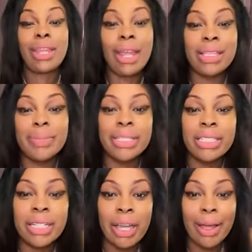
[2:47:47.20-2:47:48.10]

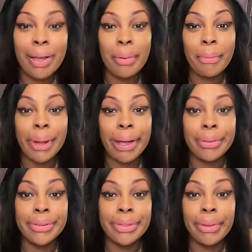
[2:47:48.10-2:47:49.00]
especially um, when I
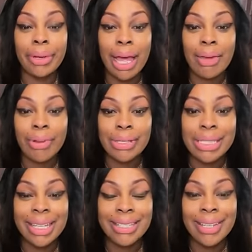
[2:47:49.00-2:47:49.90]
used to go live on
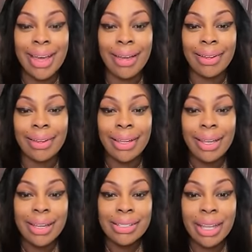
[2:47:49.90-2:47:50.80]
TikTok.
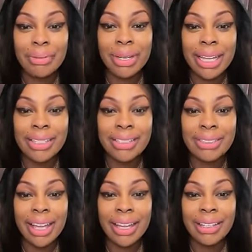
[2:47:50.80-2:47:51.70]
So I'm glad
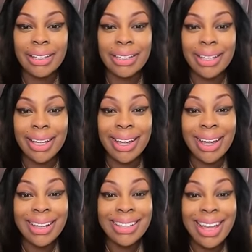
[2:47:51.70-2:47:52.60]
you like it.
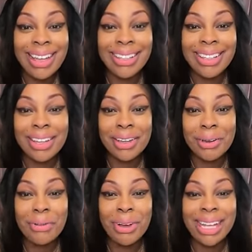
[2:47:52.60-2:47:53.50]
Thank
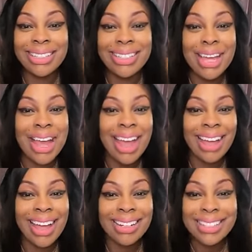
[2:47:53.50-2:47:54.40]
you. What did
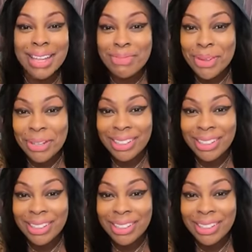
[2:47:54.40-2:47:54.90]
I got a dimple?